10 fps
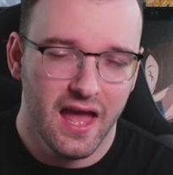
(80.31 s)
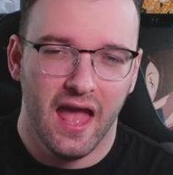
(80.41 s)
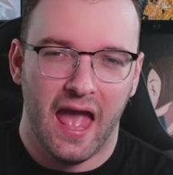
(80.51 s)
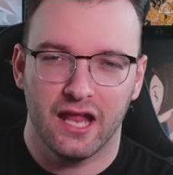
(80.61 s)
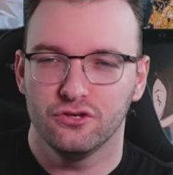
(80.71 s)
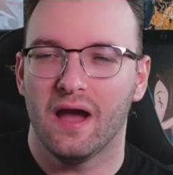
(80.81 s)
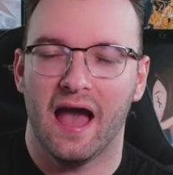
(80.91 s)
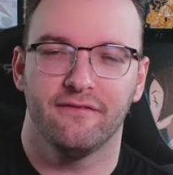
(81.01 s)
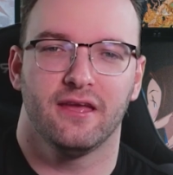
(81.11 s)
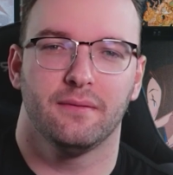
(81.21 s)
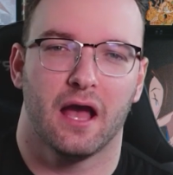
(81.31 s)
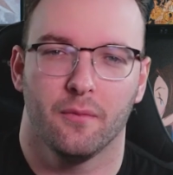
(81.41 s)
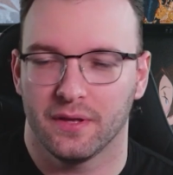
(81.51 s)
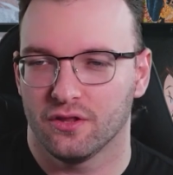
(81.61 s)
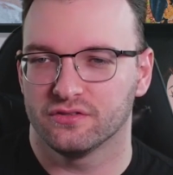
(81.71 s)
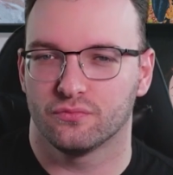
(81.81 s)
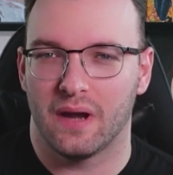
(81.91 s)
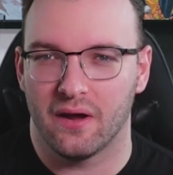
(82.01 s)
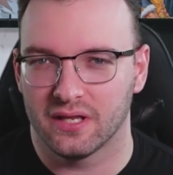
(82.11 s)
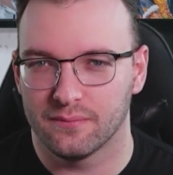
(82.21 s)
and you have him helping those
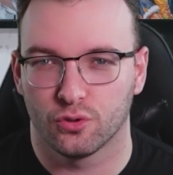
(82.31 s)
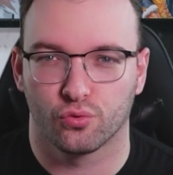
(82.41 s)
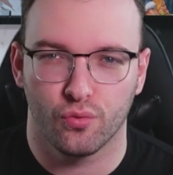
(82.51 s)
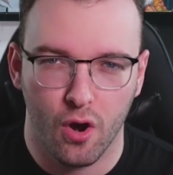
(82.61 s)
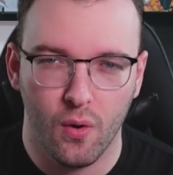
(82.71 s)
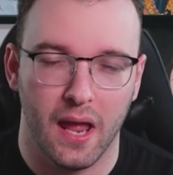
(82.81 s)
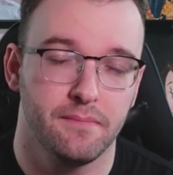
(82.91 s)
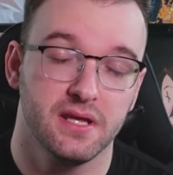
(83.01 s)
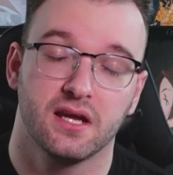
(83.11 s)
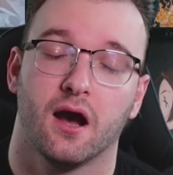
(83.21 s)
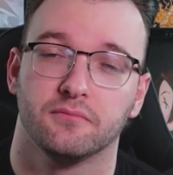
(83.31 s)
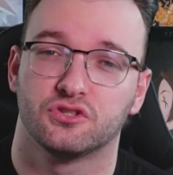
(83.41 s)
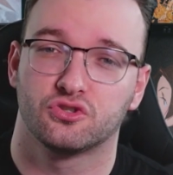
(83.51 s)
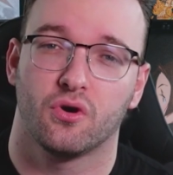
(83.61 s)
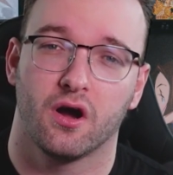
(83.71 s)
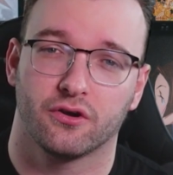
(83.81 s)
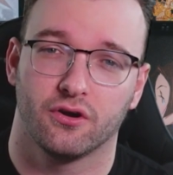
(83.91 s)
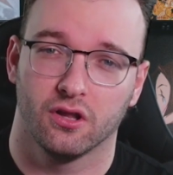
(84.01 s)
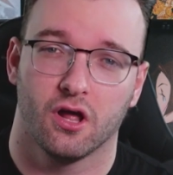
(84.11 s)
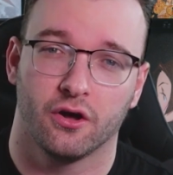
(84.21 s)
around him grow and become stronger
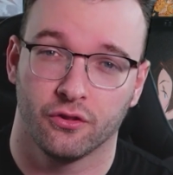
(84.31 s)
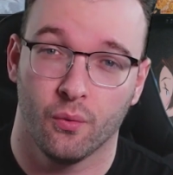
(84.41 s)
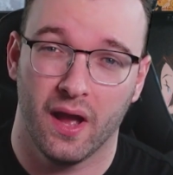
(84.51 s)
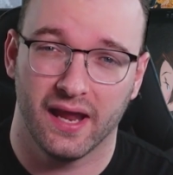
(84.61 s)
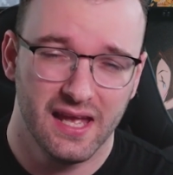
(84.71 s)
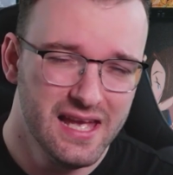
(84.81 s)
along the way.